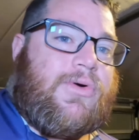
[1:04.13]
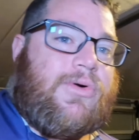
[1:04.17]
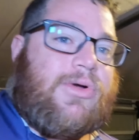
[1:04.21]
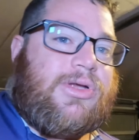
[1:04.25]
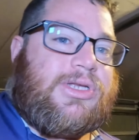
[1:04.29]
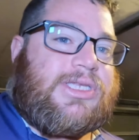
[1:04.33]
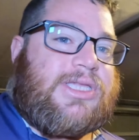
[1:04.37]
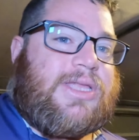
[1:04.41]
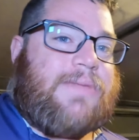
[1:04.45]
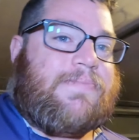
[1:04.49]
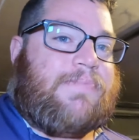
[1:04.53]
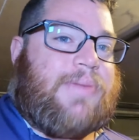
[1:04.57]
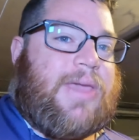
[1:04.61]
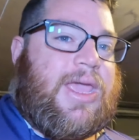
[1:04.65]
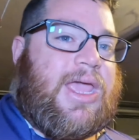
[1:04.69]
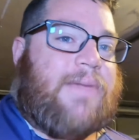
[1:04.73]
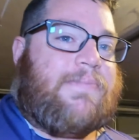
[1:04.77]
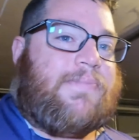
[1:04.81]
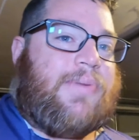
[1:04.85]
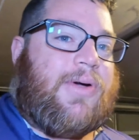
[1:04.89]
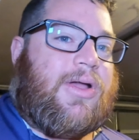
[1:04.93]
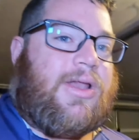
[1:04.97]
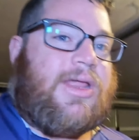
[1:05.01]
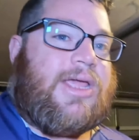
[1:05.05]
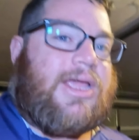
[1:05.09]
course the
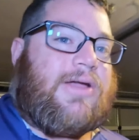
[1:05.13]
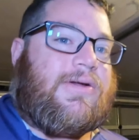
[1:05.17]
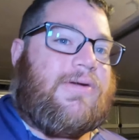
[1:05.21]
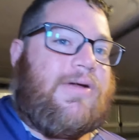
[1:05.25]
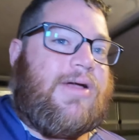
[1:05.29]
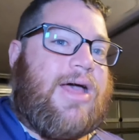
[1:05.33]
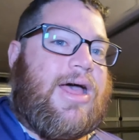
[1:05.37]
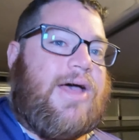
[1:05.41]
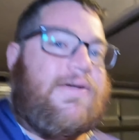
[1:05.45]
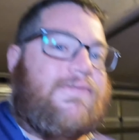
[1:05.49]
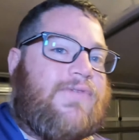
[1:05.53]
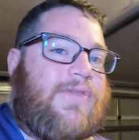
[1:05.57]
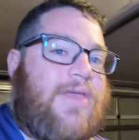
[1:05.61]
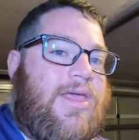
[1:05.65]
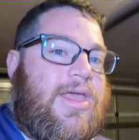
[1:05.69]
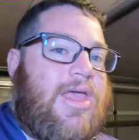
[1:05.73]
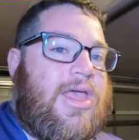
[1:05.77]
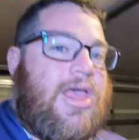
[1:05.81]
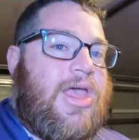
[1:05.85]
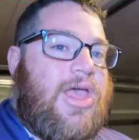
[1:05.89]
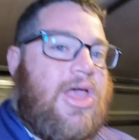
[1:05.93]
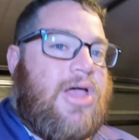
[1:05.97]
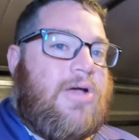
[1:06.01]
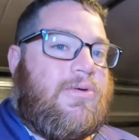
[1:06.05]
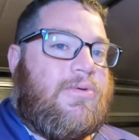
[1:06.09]
pink Polycraft.
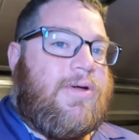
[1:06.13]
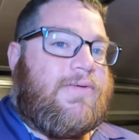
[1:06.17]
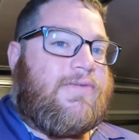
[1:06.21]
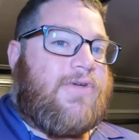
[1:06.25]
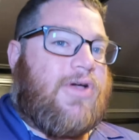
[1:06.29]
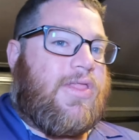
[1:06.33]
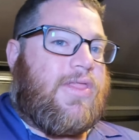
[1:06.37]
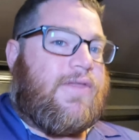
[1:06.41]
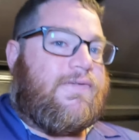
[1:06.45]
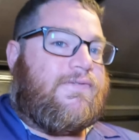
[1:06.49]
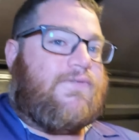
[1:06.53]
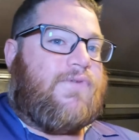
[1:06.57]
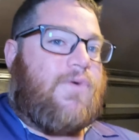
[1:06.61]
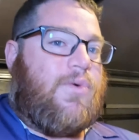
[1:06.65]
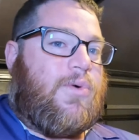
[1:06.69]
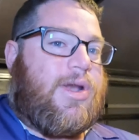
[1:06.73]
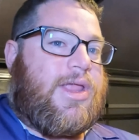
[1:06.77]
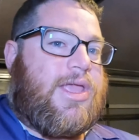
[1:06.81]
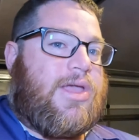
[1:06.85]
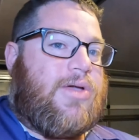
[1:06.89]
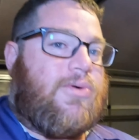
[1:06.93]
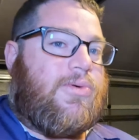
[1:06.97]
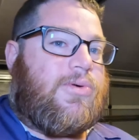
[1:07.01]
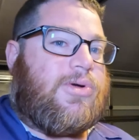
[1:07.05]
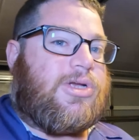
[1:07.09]
We've got the
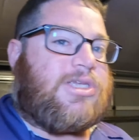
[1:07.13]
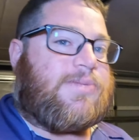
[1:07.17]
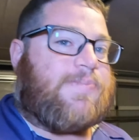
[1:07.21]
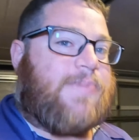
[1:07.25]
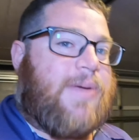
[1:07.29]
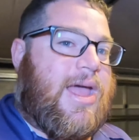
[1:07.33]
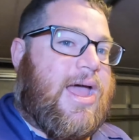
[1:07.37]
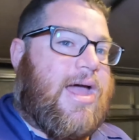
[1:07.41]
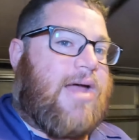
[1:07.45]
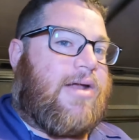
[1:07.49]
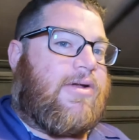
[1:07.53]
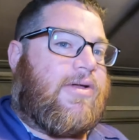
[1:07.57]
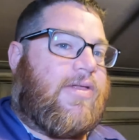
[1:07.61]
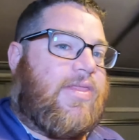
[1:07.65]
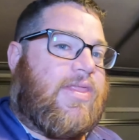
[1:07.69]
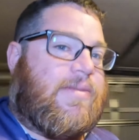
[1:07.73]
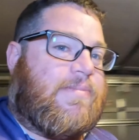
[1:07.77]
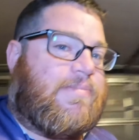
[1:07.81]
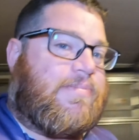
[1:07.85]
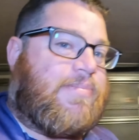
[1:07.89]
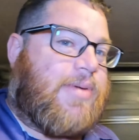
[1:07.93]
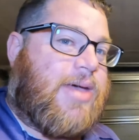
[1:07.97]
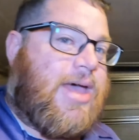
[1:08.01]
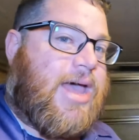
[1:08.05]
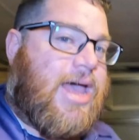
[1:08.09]
40 horsepower on the
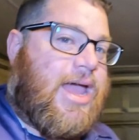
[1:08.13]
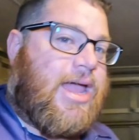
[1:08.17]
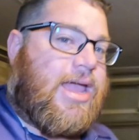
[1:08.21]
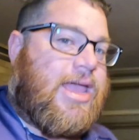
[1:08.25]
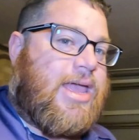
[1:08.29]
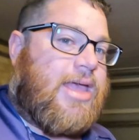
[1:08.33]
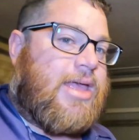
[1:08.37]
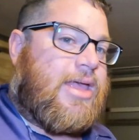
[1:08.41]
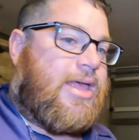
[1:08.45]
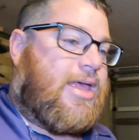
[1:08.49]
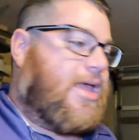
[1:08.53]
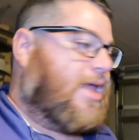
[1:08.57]
back,